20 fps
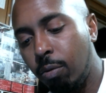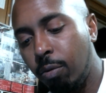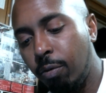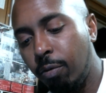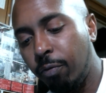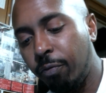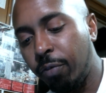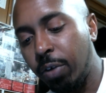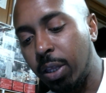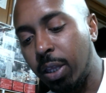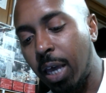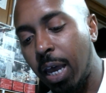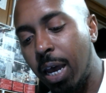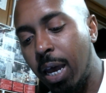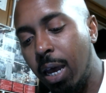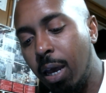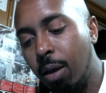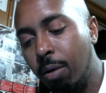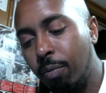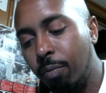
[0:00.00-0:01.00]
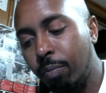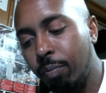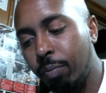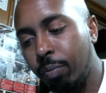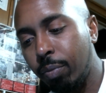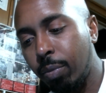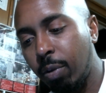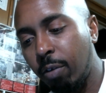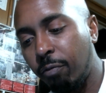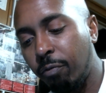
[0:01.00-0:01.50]
for that
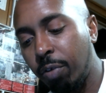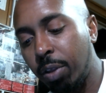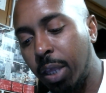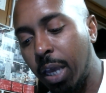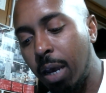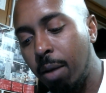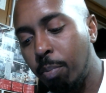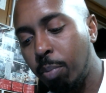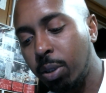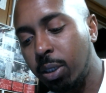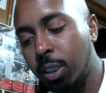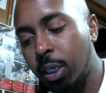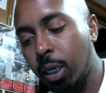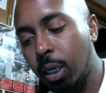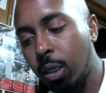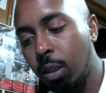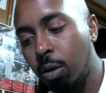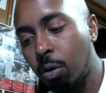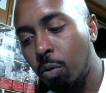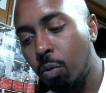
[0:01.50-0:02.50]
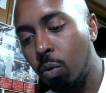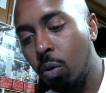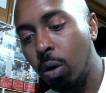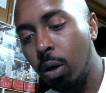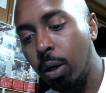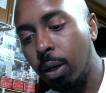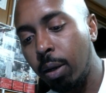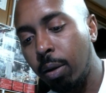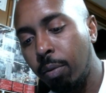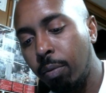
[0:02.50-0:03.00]
for that particular
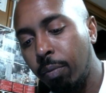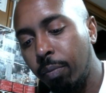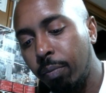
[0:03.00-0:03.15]
one,